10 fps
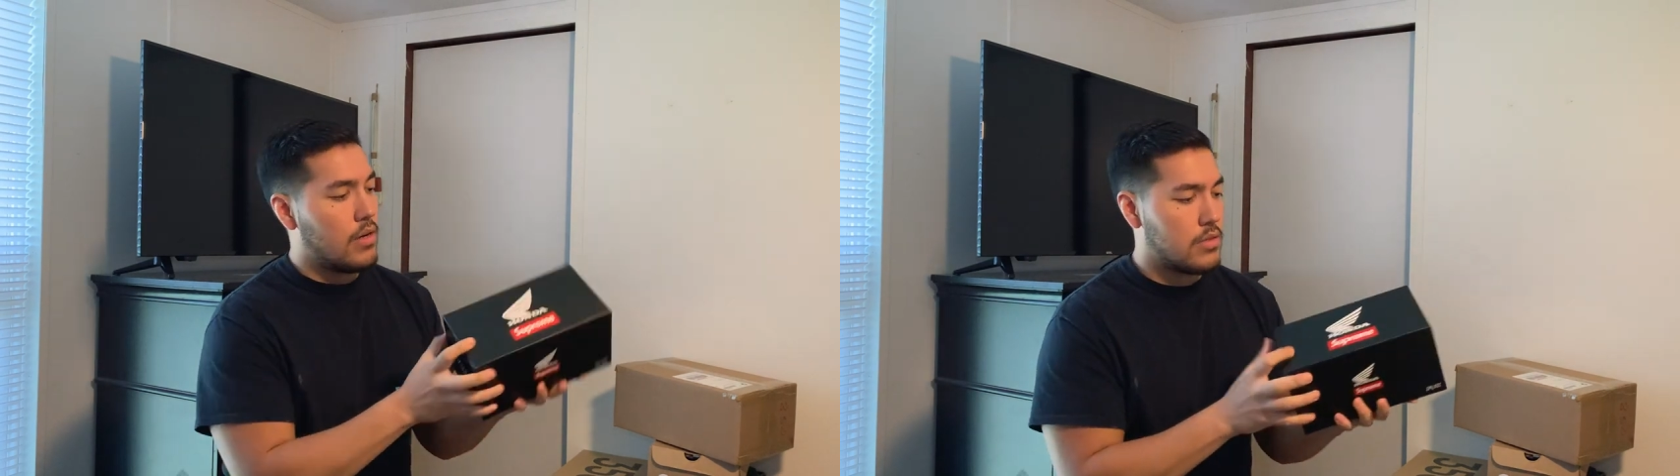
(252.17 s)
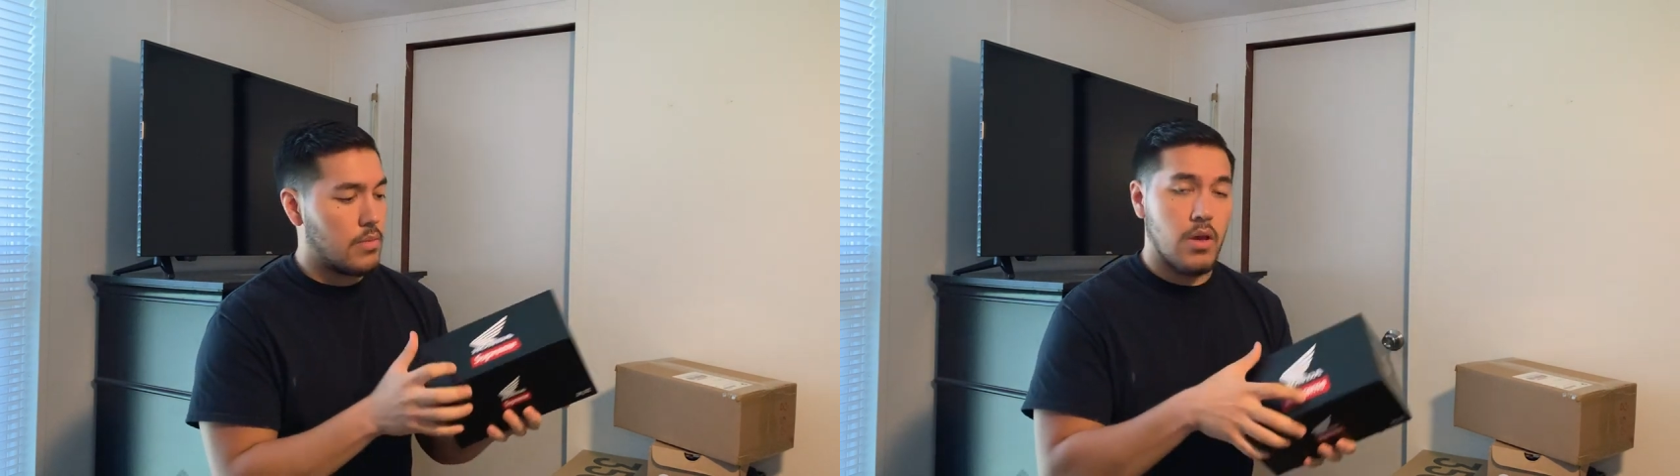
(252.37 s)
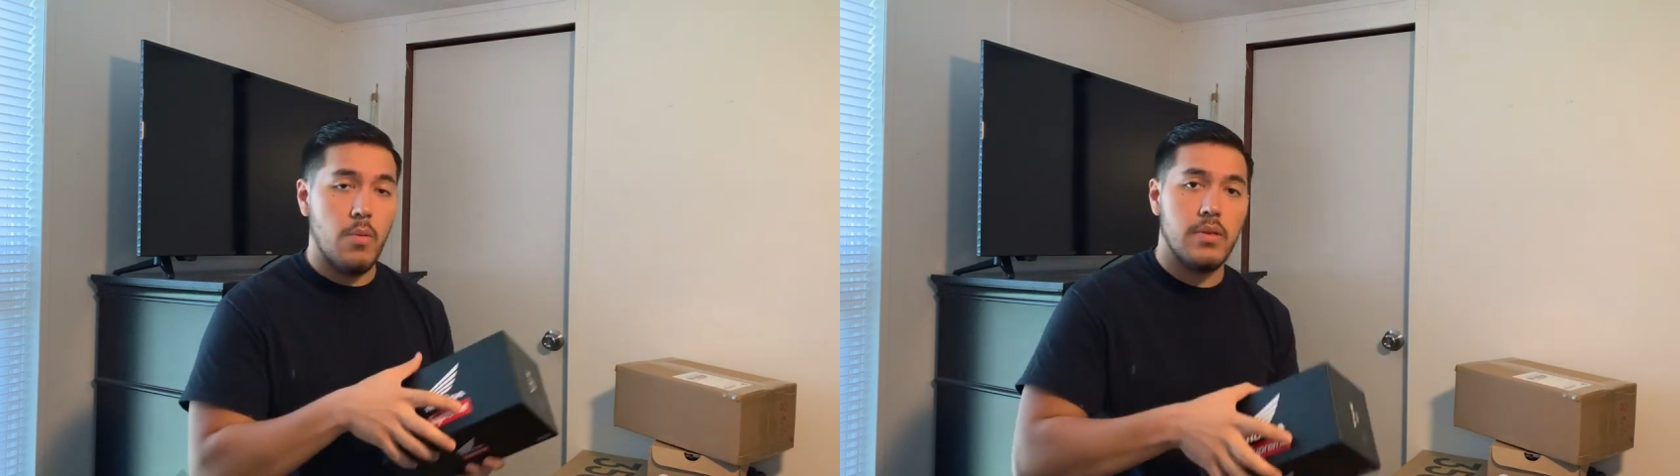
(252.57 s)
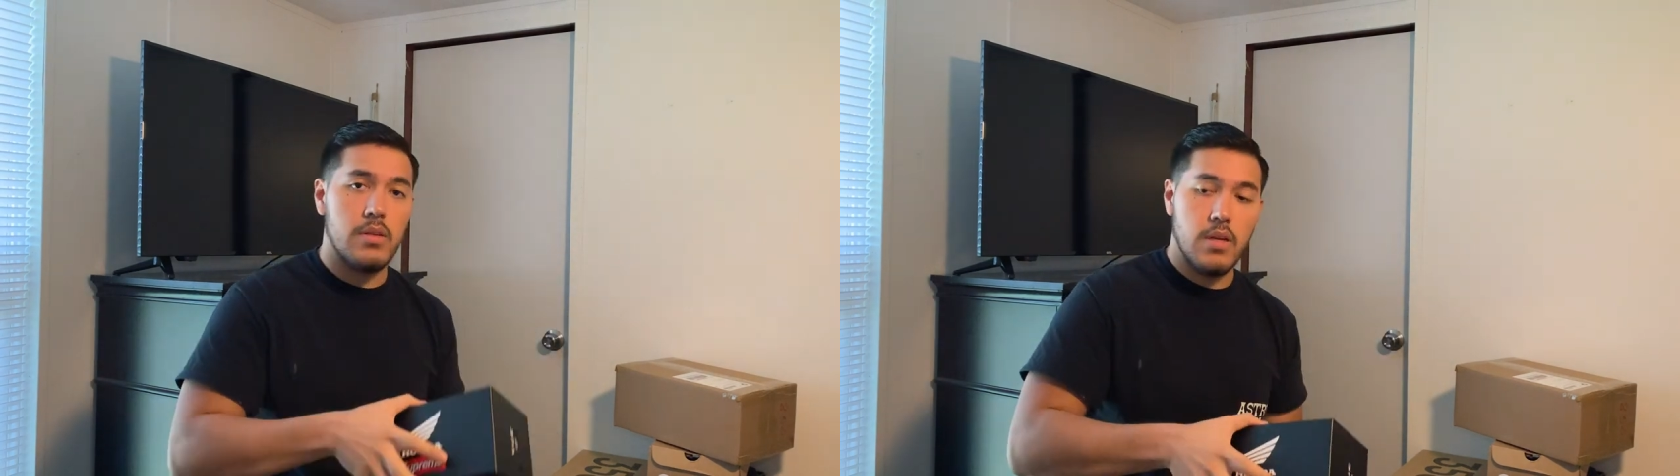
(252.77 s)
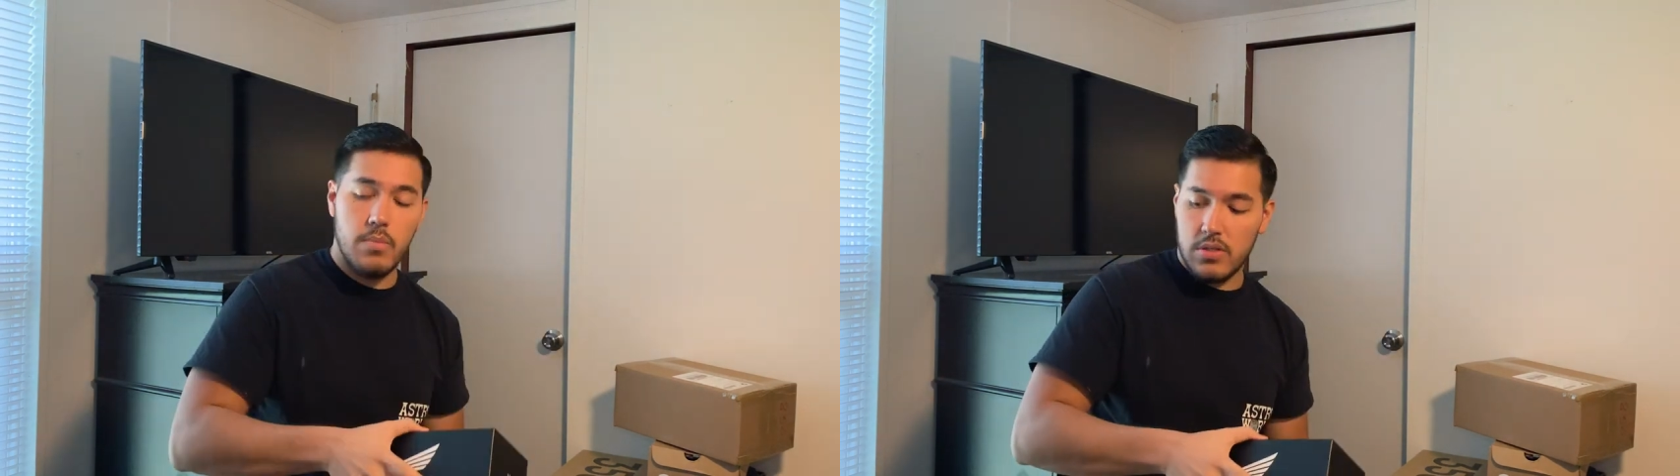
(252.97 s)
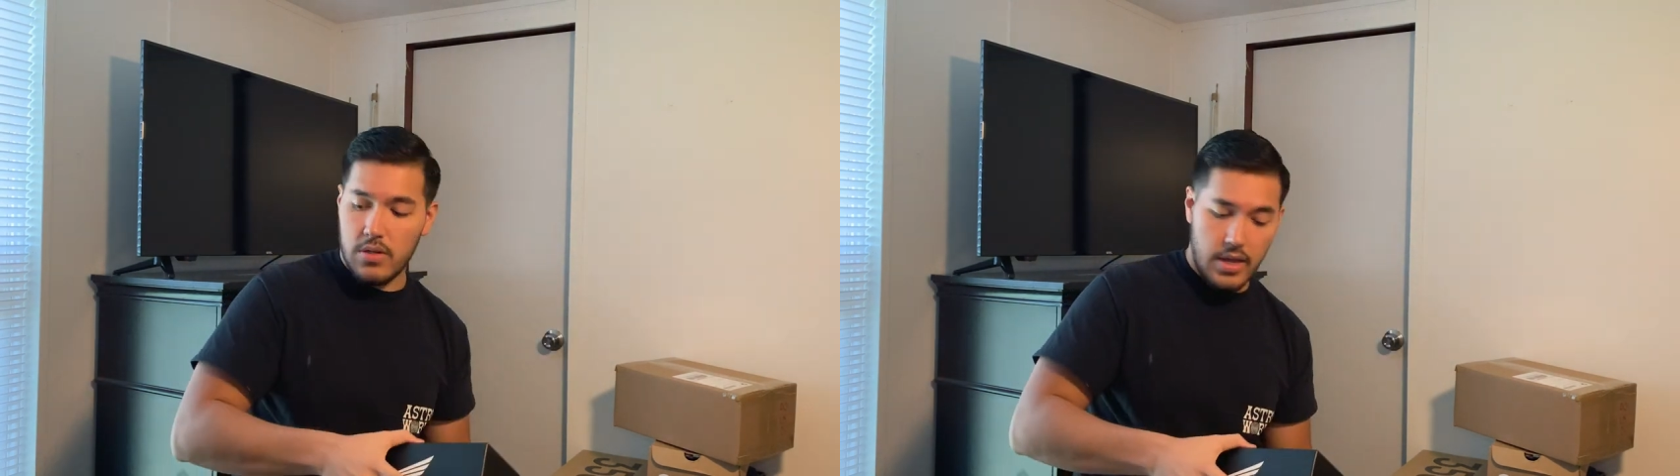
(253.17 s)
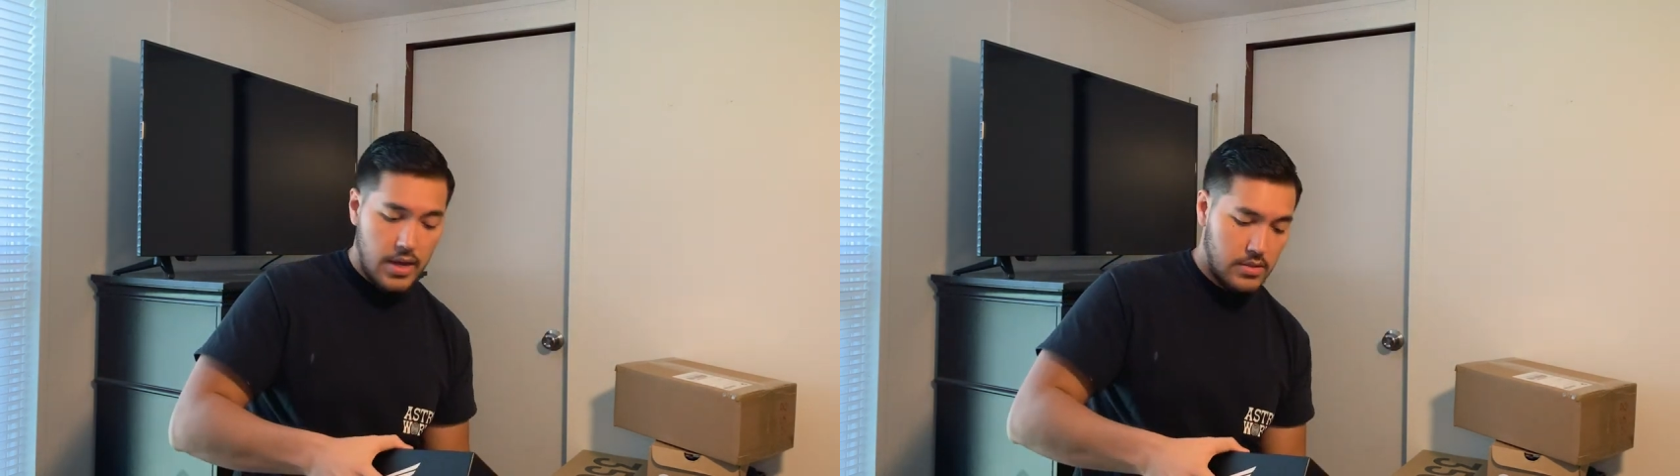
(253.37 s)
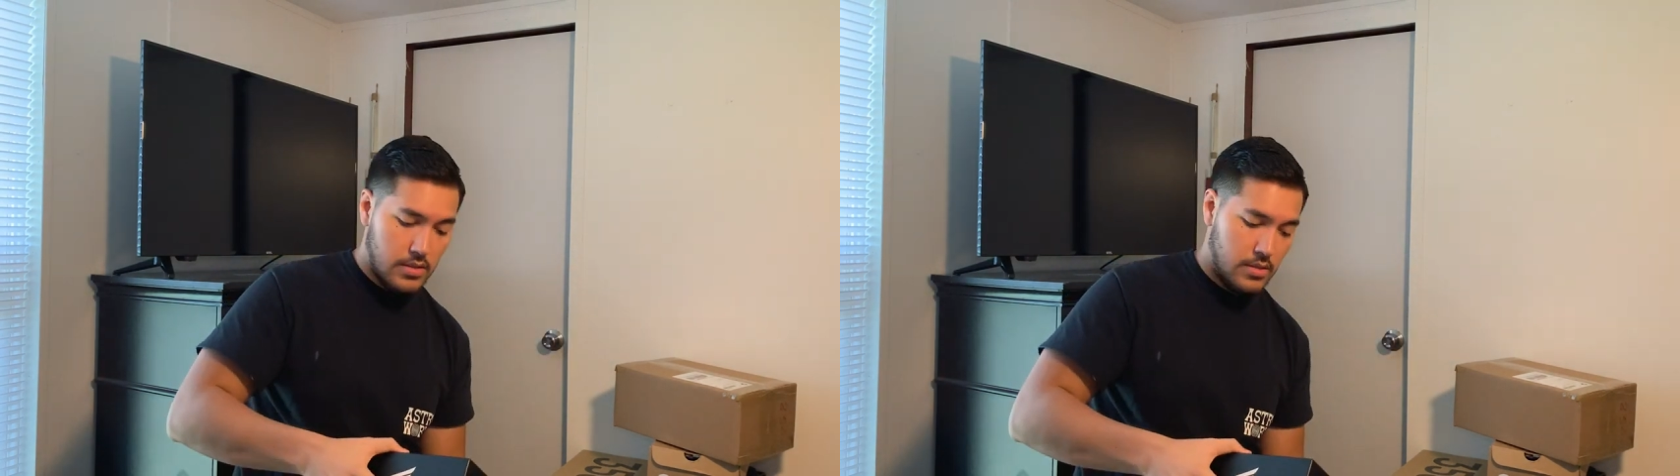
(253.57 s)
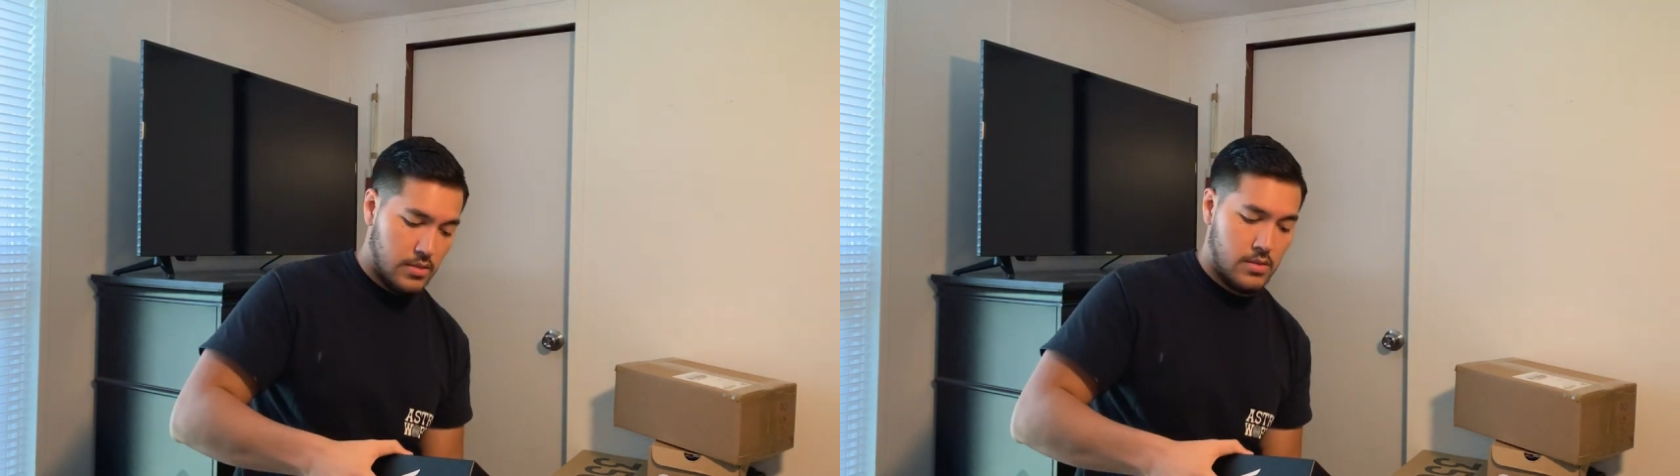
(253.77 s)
So let me open this up and show you guys.